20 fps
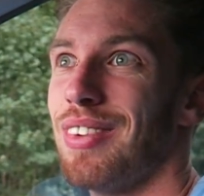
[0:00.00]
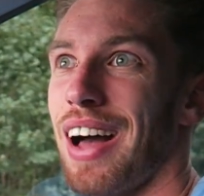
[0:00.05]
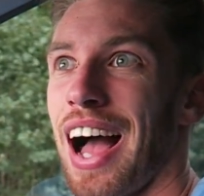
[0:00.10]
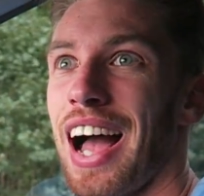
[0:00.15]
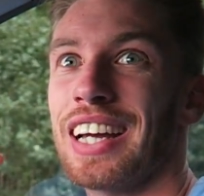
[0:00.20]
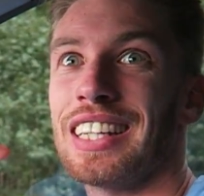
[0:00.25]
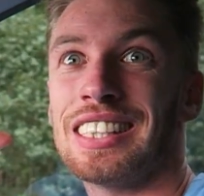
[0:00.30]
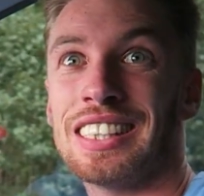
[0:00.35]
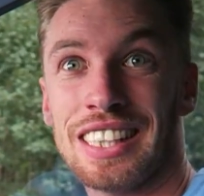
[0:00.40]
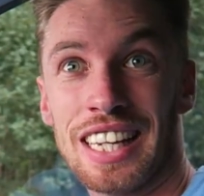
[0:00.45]

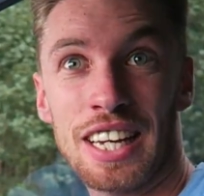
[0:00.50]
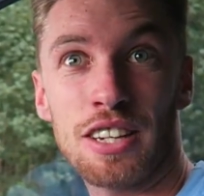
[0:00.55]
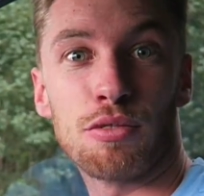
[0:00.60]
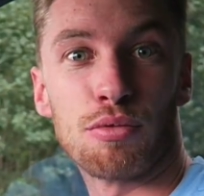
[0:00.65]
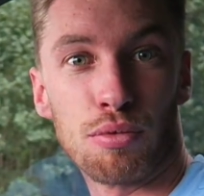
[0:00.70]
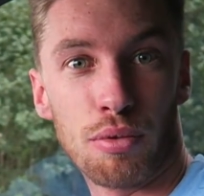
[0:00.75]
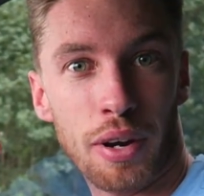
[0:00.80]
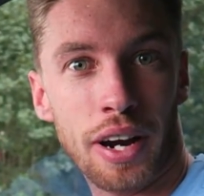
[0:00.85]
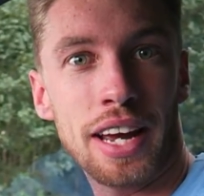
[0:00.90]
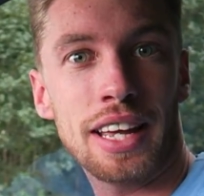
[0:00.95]
I did
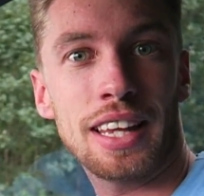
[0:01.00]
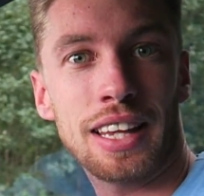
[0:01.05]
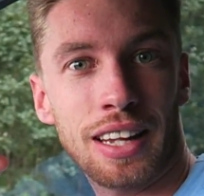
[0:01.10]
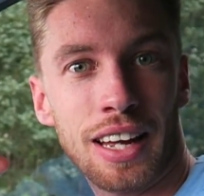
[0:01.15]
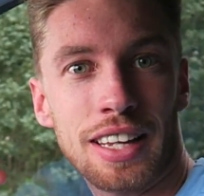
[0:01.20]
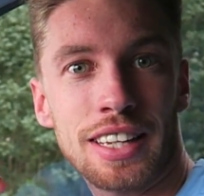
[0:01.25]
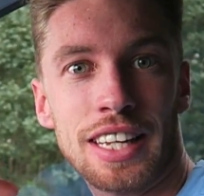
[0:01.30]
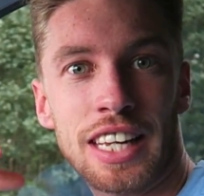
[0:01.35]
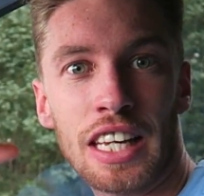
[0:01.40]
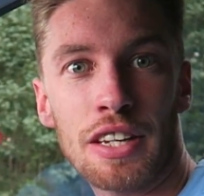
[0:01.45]
really
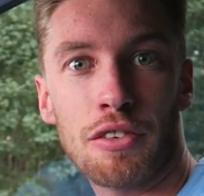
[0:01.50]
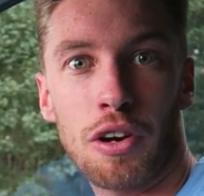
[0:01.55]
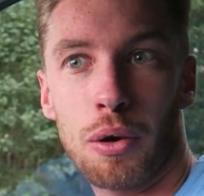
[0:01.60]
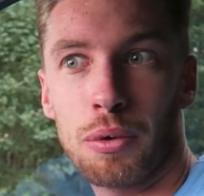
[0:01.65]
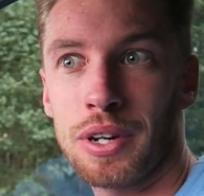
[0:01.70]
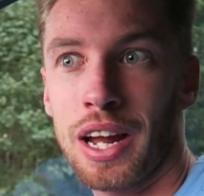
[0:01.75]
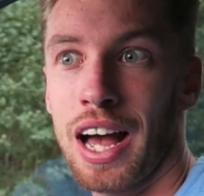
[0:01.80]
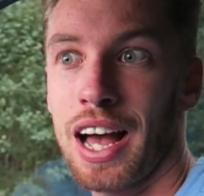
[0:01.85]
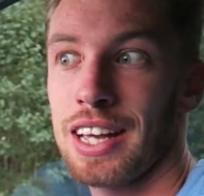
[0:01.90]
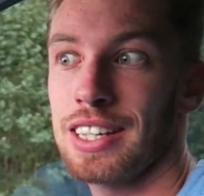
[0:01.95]
like the
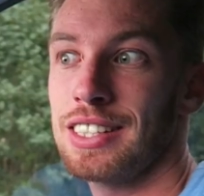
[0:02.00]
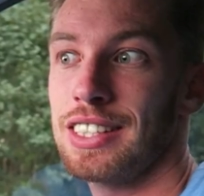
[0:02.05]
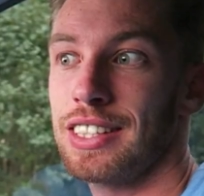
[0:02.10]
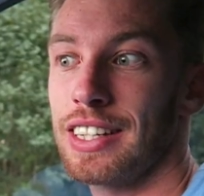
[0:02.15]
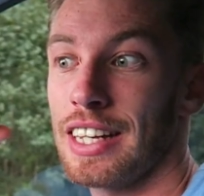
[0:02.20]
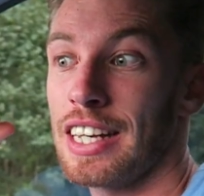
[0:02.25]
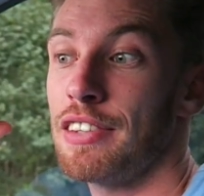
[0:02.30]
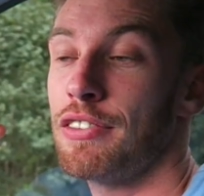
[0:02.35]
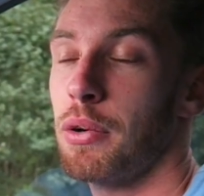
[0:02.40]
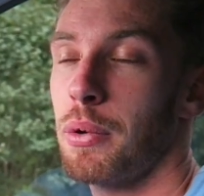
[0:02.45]
Evo 9s and
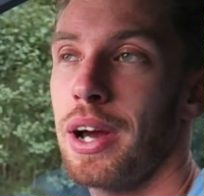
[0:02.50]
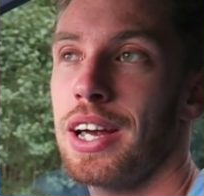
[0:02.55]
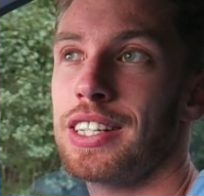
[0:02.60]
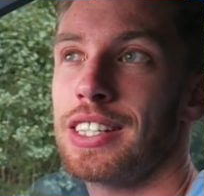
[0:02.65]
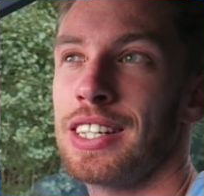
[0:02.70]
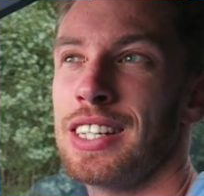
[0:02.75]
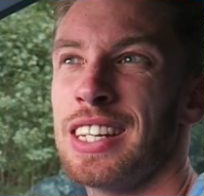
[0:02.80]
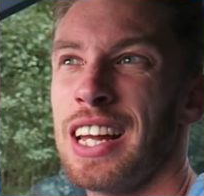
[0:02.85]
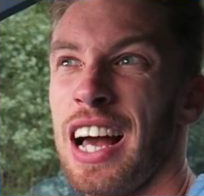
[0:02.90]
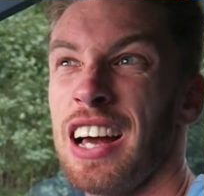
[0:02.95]
Evo 8s
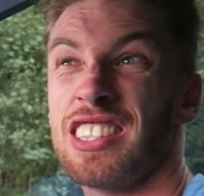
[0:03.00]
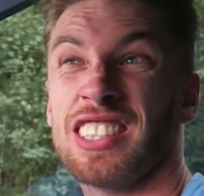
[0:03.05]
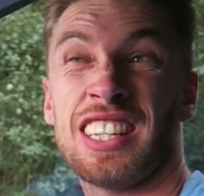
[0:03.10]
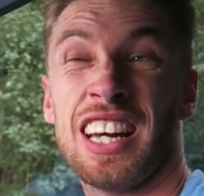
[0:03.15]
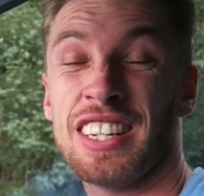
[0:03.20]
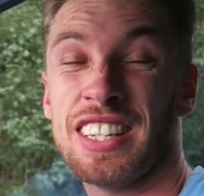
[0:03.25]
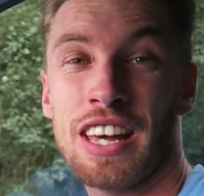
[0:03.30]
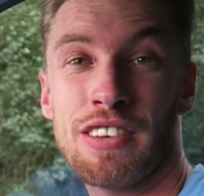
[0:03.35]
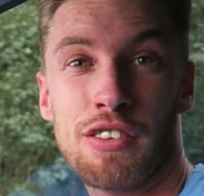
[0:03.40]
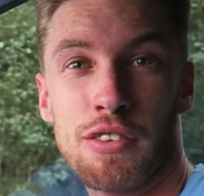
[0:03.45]
and the 9s, and
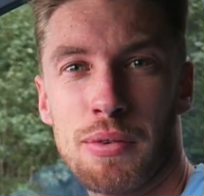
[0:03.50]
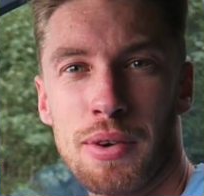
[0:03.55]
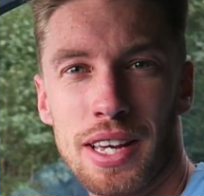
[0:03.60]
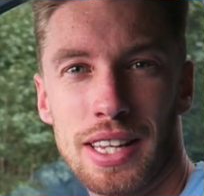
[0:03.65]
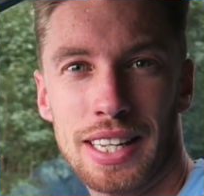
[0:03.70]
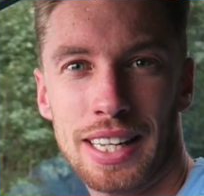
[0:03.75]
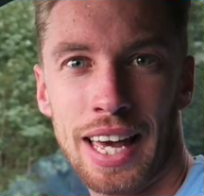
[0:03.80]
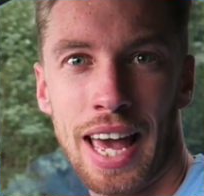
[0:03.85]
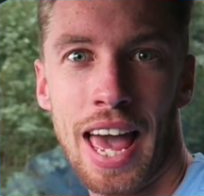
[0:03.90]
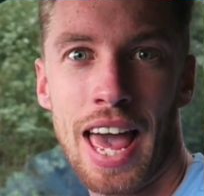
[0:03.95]
I never
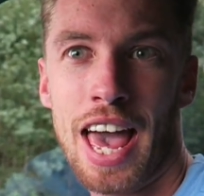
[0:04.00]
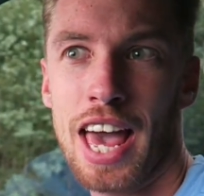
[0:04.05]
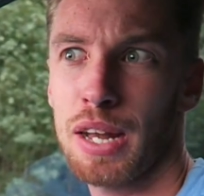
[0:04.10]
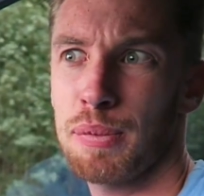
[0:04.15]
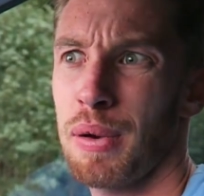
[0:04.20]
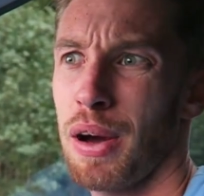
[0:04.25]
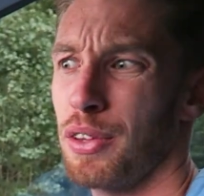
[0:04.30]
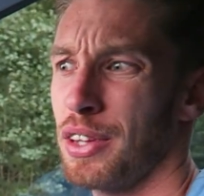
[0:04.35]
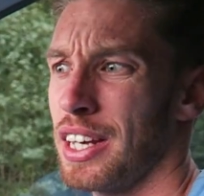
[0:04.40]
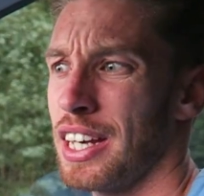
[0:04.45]
really cared
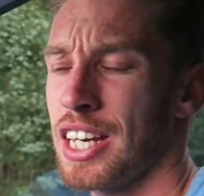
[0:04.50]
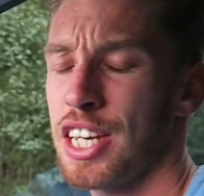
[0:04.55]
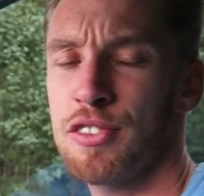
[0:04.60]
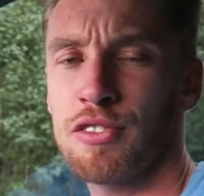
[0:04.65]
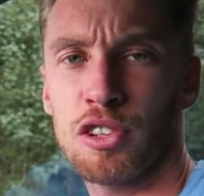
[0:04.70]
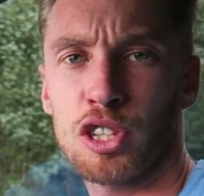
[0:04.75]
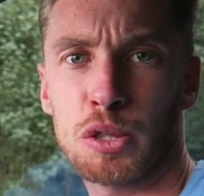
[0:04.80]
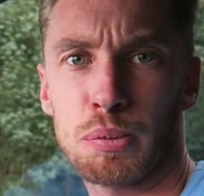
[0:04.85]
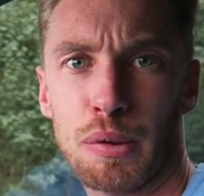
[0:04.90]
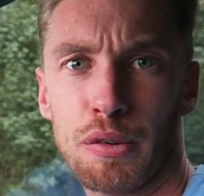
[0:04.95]
about the
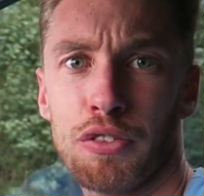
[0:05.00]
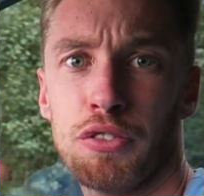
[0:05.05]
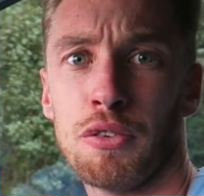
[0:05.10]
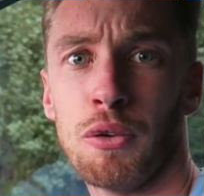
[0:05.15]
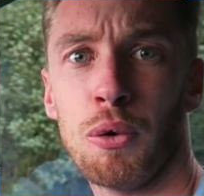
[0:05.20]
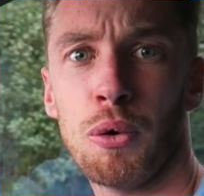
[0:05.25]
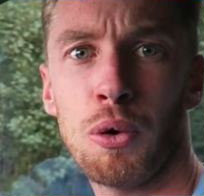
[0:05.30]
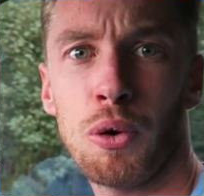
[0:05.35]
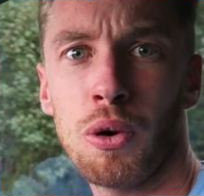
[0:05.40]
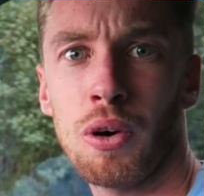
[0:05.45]
Evos
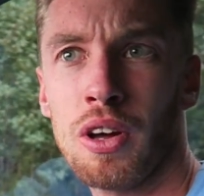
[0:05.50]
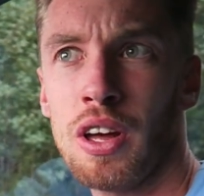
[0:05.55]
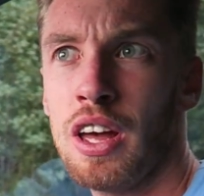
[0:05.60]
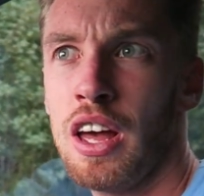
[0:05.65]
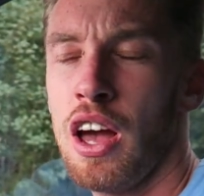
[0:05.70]
before.